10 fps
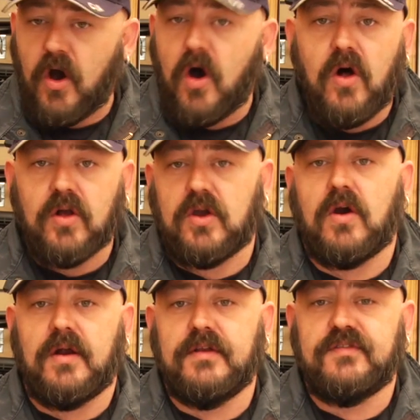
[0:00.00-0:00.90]
all
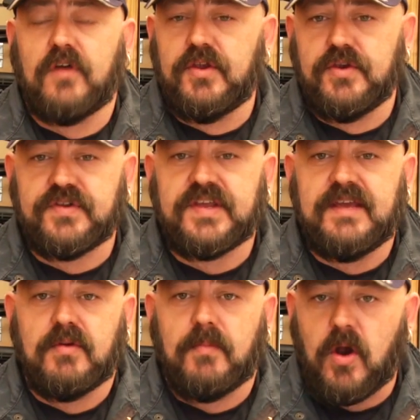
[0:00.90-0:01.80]
cards on your
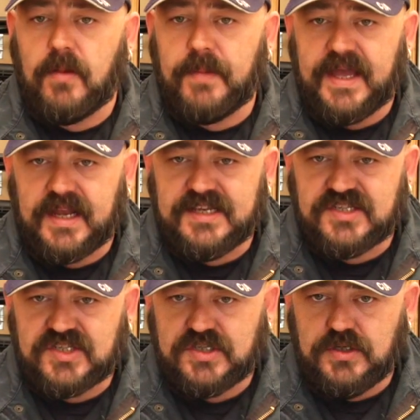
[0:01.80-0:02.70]
team are marked by at
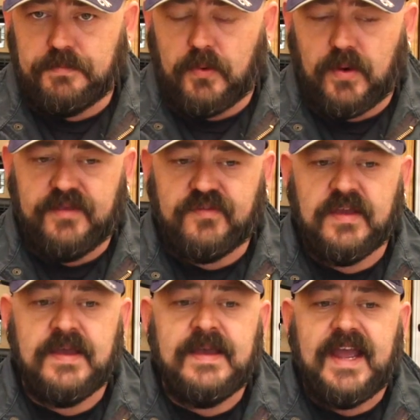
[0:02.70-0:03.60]
least 2 points,
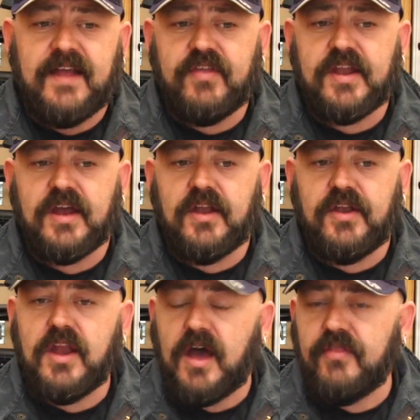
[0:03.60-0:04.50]
and then
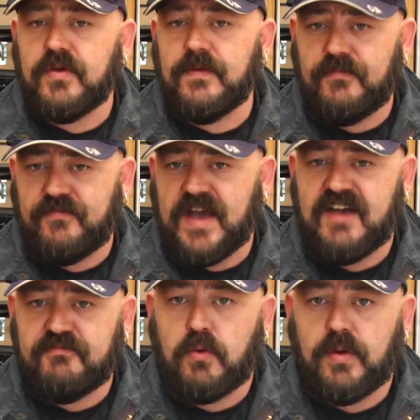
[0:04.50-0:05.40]
another
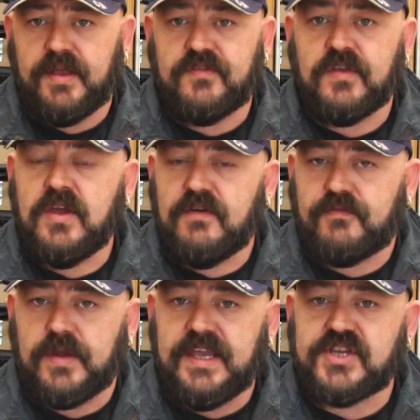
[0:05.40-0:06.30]
5 points
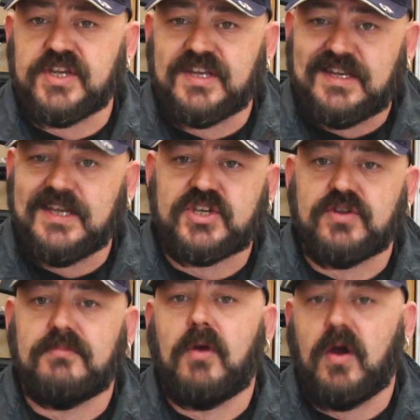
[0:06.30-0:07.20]
for each
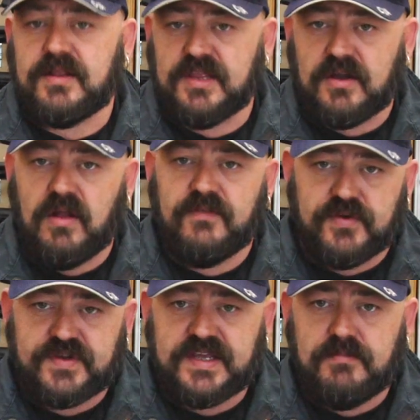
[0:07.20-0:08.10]
additional mark that all of
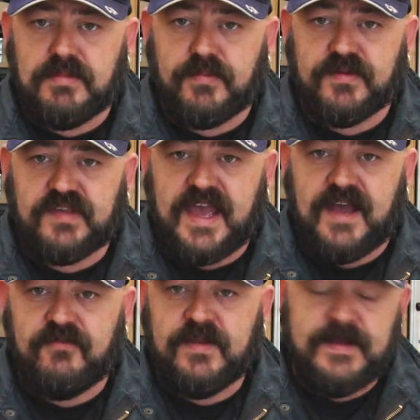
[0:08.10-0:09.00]
your team members have,